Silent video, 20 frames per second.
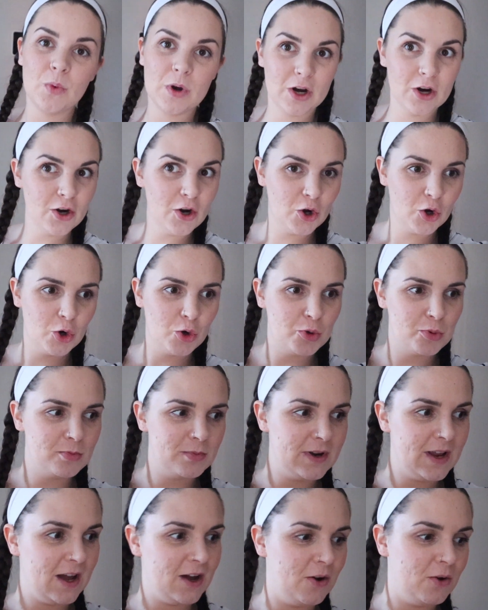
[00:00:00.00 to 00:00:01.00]
We are
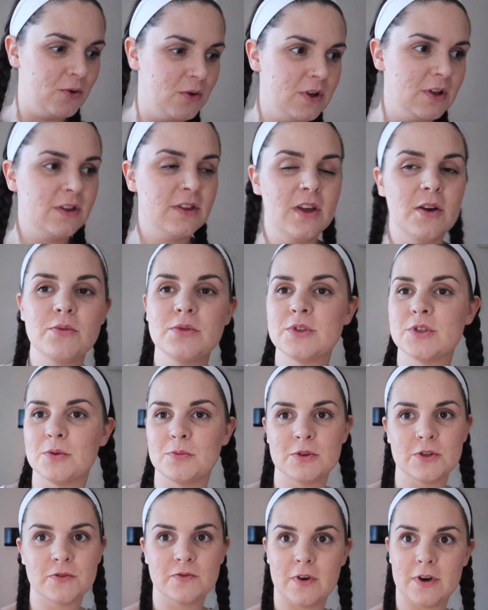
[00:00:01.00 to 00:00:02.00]
home now. That was so
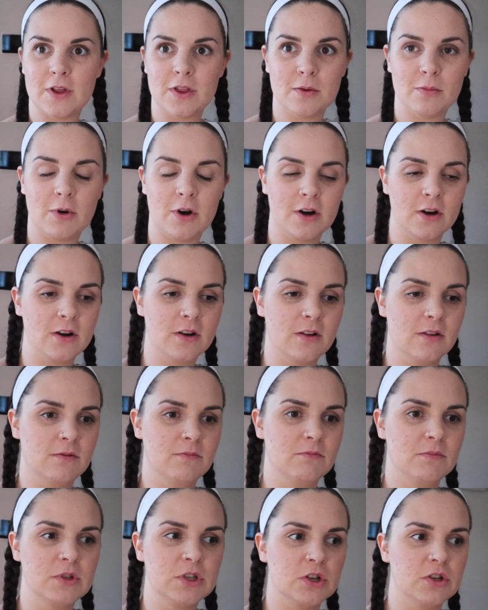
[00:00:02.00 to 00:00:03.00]
much fun at the park.
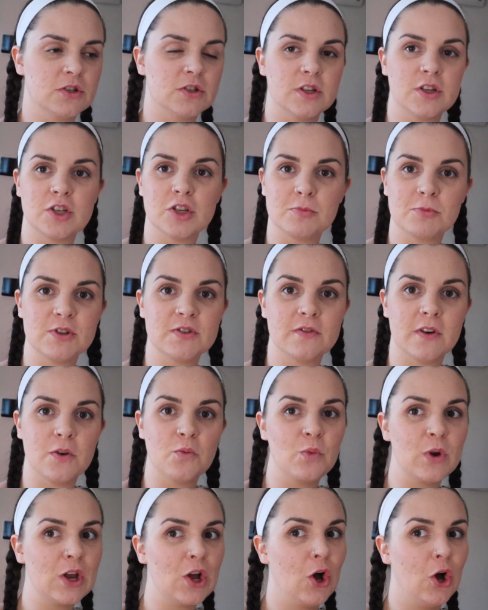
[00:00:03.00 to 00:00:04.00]
Seriously, so much
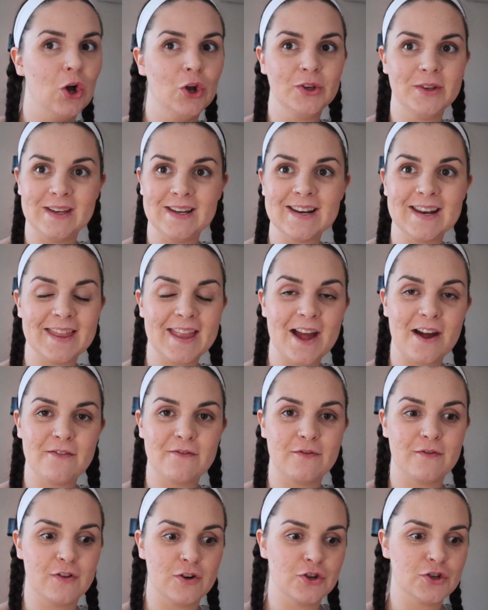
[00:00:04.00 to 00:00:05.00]
fun. We all needed that
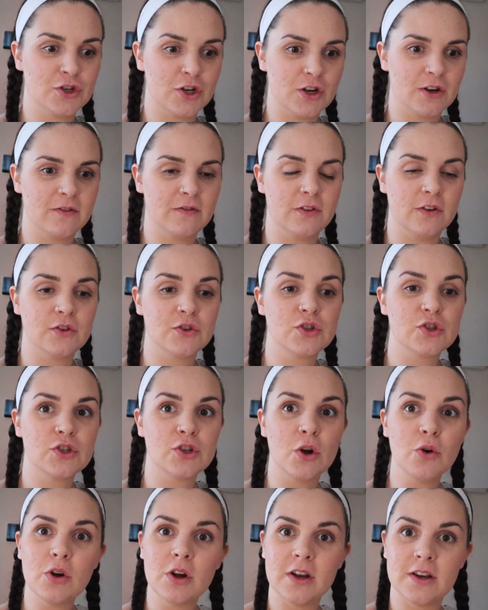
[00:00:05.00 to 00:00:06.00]
for sure. It feels
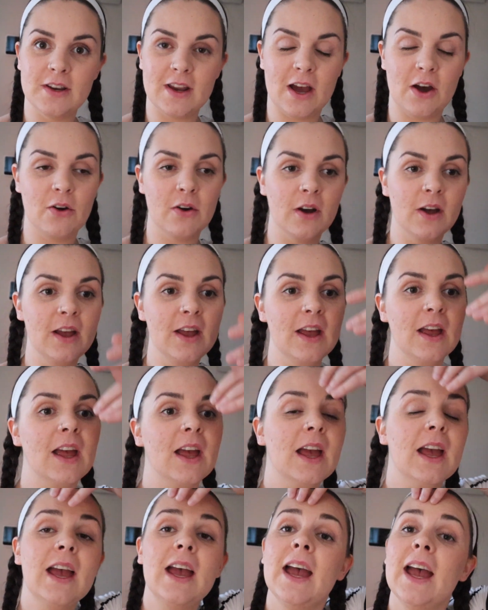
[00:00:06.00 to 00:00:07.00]
so good now.
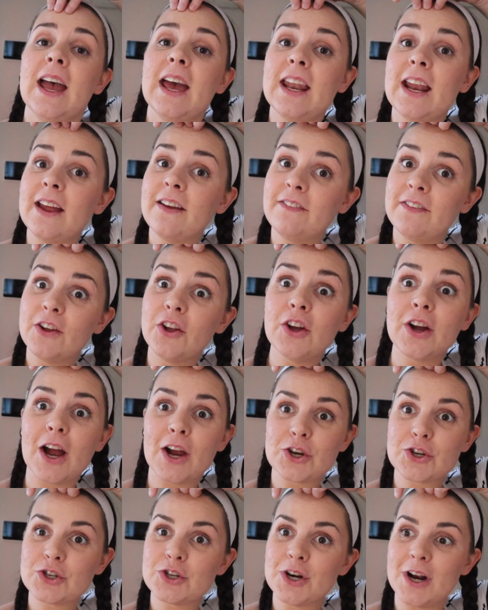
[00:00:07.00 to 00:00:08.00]
And I feel
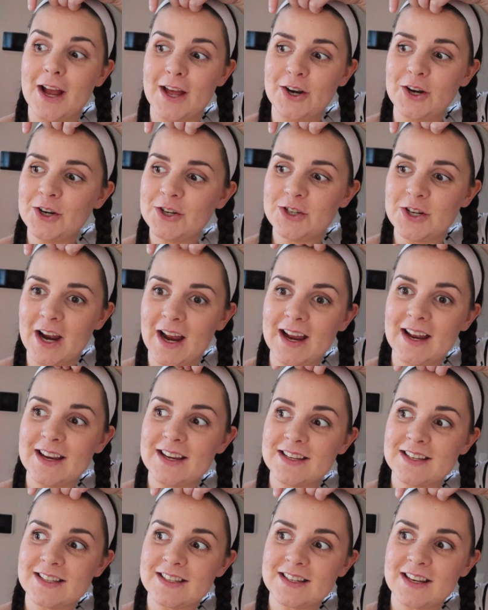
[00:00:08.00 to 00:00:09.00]
extra
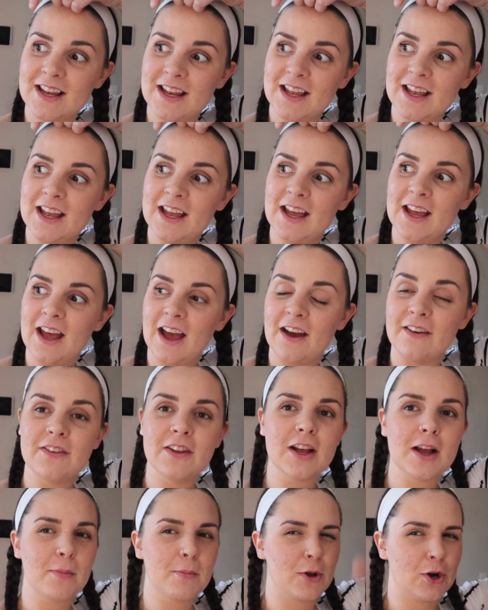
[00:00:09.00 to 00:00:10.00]
energized. I
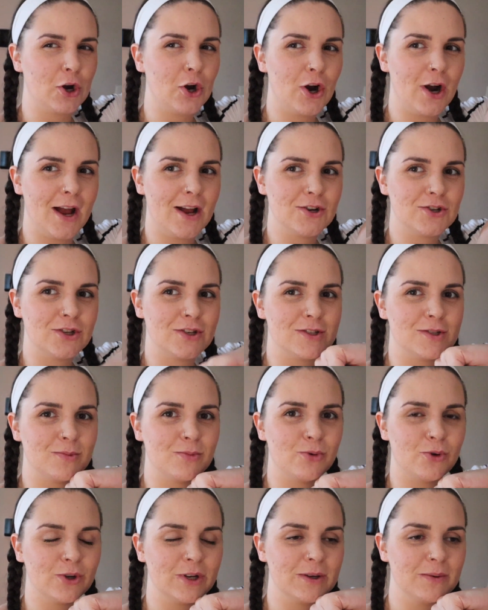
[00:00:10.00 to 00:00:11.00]
feel like I'm gonna crash at
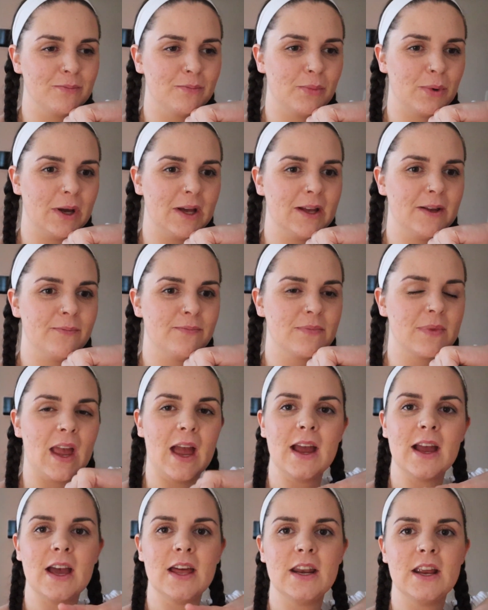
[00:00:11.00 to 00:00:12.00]
some point, but
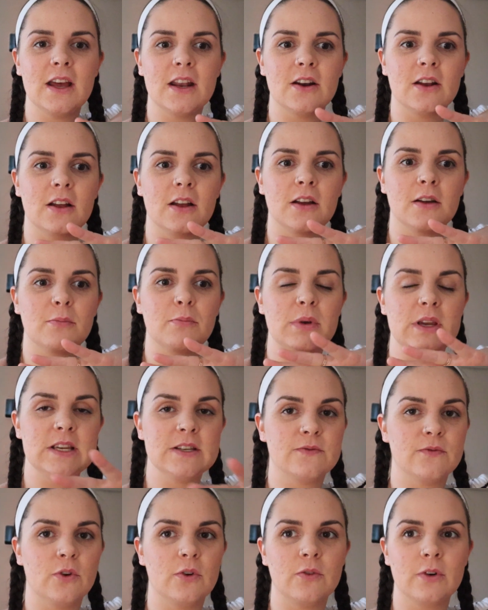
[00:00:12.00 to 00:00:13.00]
I kind of had a
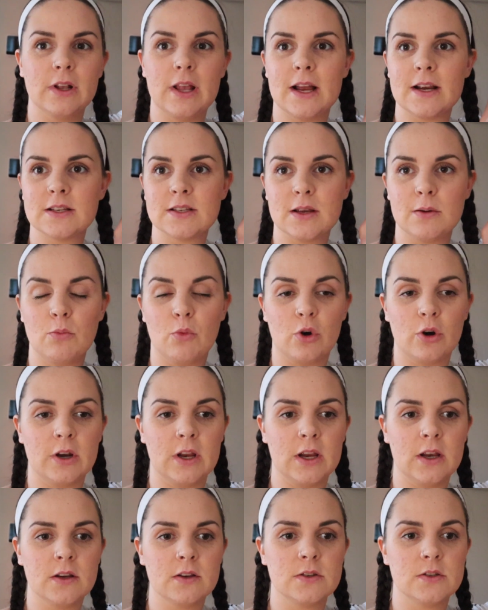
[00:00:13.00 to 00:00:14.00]
peaceful, relaxing
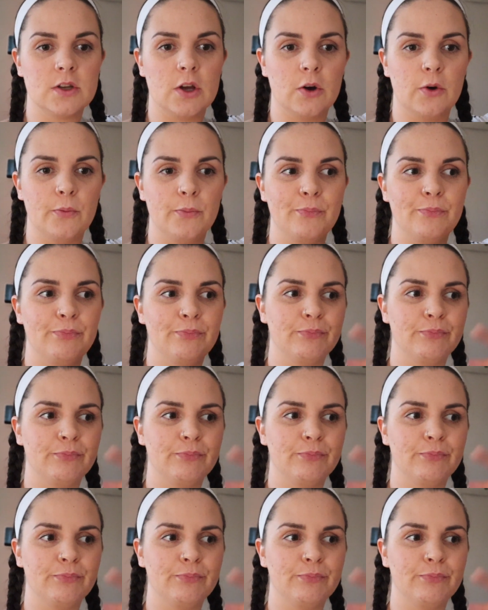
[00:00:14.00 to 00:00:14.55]
morning, so